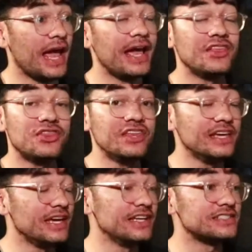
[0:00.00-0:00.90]
And the
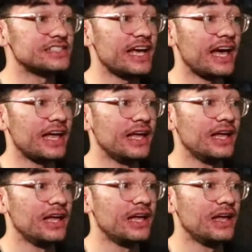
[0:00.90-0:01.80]
thing is that
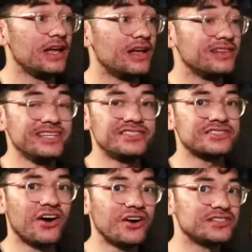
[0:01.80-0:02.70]
these
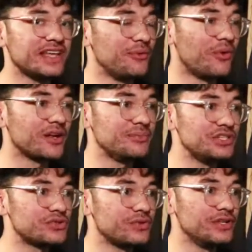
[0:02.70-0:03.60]
stars, they want to
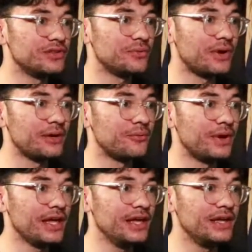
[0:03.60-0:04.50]
be treated the right
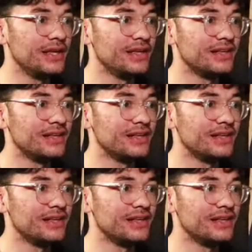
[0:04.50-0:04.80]
way.